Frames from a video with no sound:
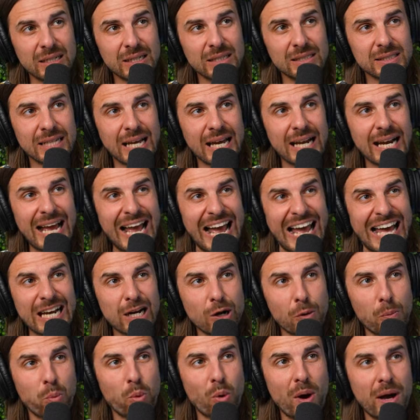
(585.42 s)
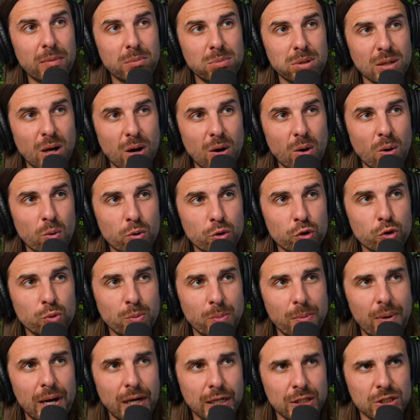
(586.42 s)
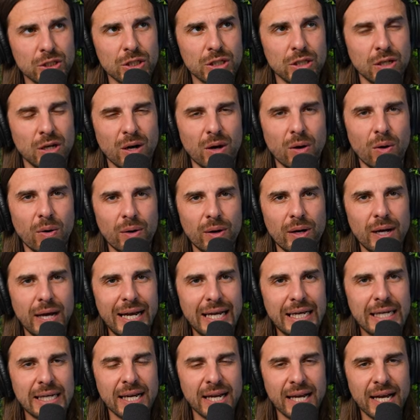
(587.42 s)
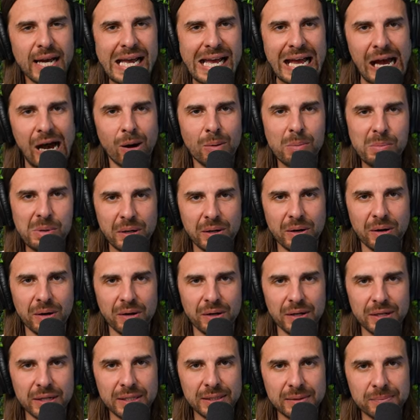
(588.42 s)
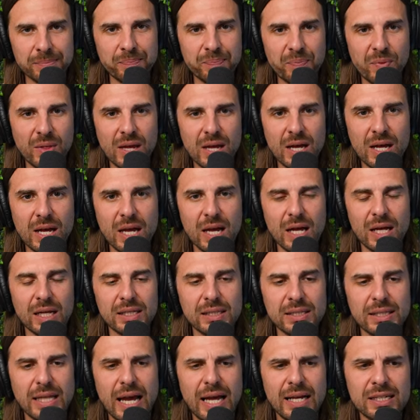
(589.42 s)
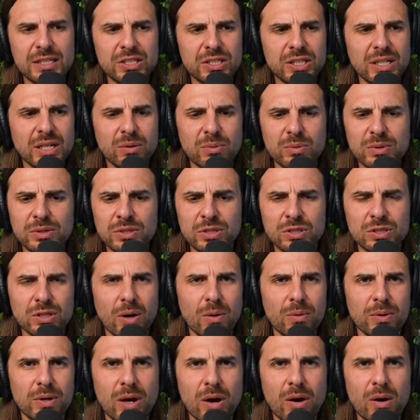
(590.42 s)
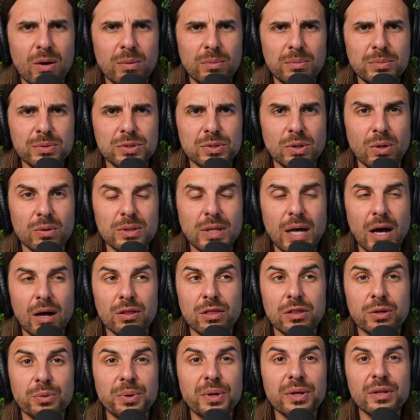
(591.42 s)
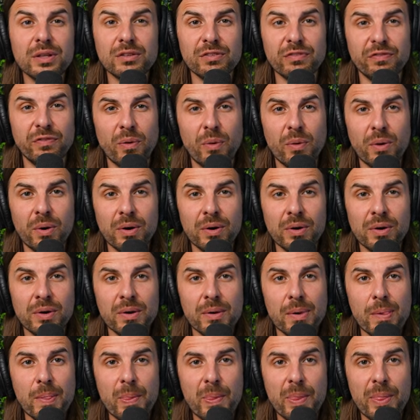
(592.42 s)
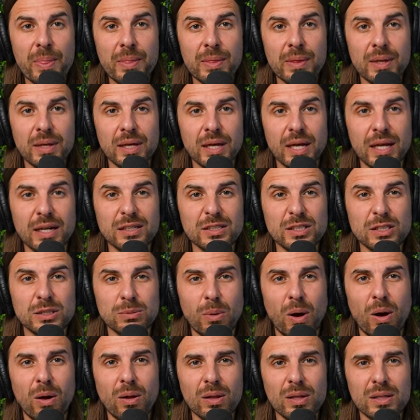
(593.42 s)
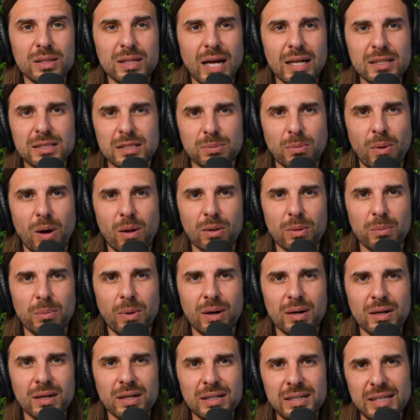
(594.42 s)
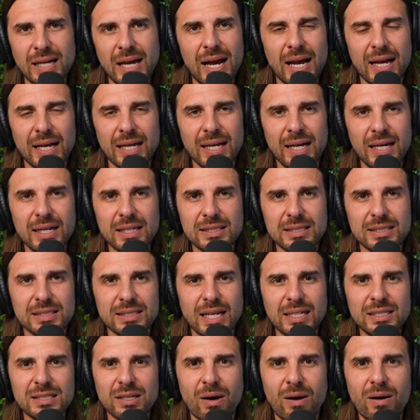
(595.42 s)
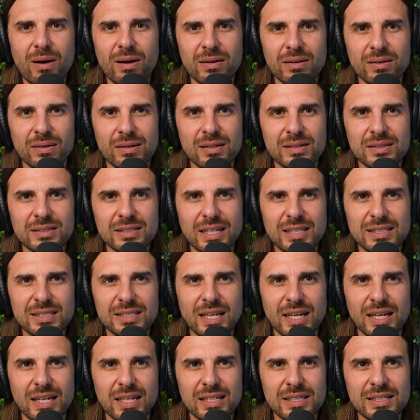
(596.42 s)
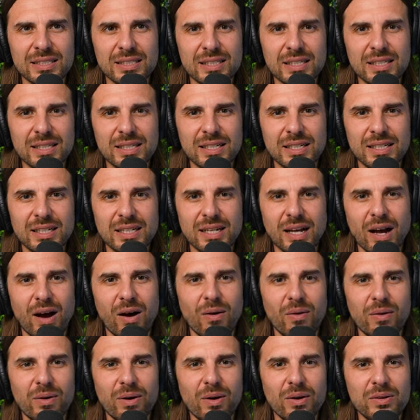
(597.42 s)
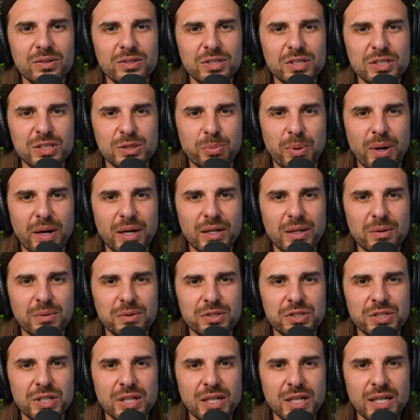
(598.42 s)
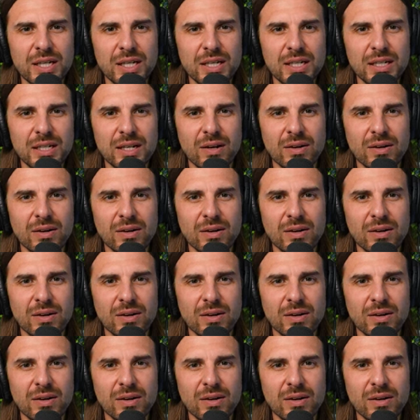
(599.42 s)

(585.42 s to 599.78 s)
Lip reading: Santa Ana Pueblo, New Mexico, a.k.a. Albuquerque. That shit was so dope. Sold out 3 of the 4 in a small, not smaller market. Yeah, I guess. That's harder. That's like, oh no, she's spraying you with shit again?